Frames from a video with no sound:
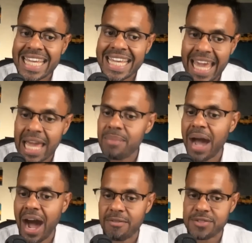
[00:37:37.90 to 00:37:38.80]
came
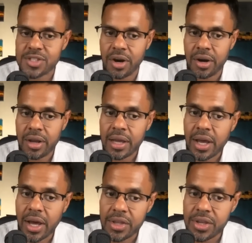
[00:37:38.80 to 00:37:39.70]
after
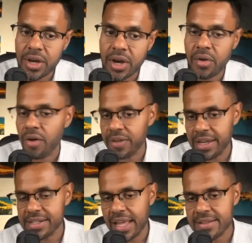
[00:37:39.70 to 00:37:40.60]
a year of
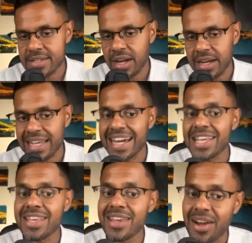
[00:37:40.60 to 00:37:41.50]
intense study. A
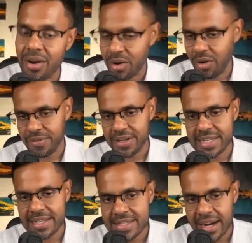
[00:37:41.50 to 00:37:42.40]
year of
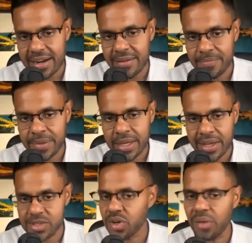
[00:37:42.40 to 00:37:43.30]
intense study.
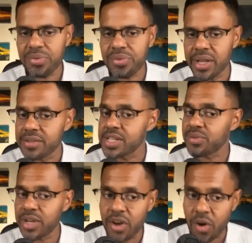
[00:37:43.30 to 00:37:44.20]
It's not three, it's a
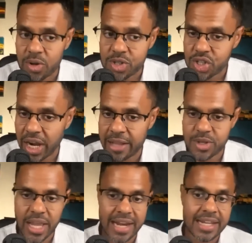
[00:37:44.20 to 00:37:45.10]
3-year-old child. So
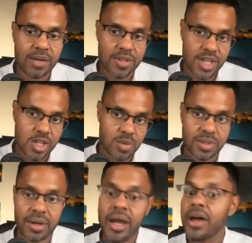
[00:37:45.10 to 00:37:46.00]
he had a conversation
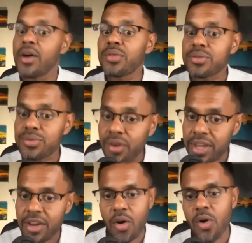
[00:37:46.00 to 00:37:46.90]
with a
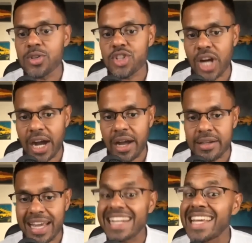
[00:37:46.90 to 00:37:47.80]
3-year-old
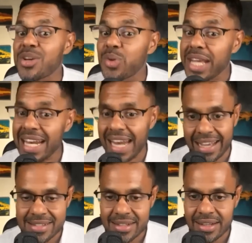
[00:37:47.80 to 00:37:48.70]
child and he
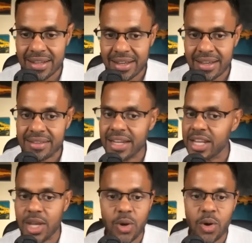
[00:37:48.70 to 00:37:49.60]
realized that
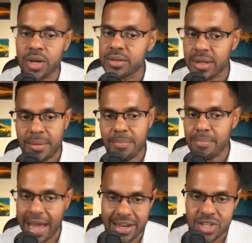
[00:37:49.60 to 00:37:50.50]
he couldn't
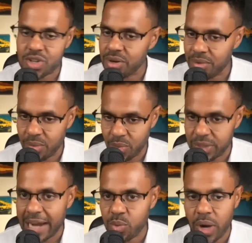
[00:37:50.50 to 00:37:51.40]
manage
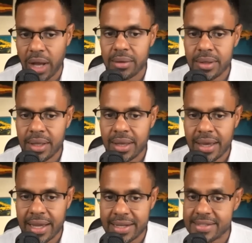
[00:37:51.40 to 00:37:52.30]
that well.
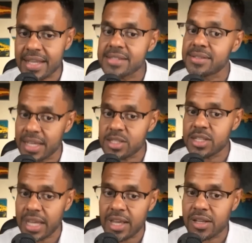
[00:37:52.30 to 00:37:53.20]
And he says, this,
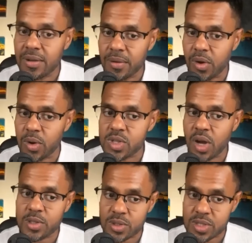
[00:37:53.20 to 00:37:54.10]
he goes
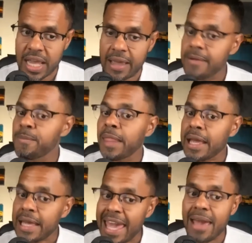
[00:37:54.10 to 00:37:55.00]
on to say,
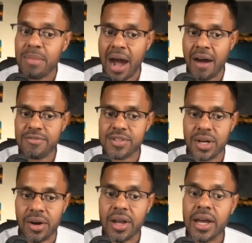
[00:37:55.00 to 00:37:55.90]
came
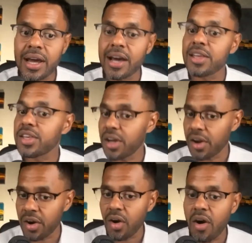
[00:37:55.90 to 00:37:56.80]
after a
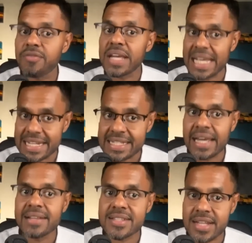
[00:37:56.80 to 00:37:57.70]
year of
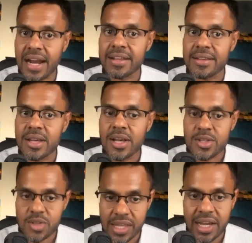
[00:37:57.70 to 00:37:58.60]
intense study.
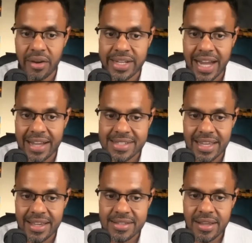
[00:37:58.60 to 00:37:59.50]
So the correct answer
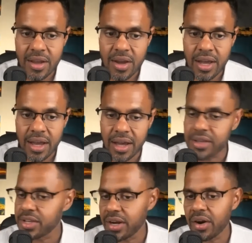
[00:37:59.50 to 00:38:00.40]
is a
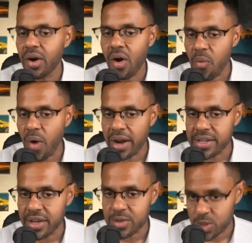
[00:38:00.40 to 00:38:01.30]
year or 1
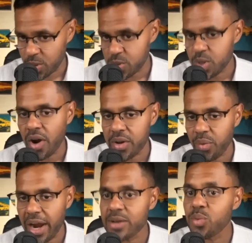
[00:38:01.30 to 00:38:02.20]
year. So those who got it
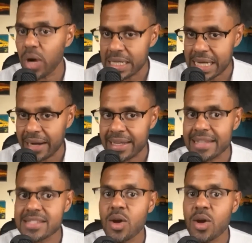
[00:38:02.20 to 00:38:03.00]
right, well done. It's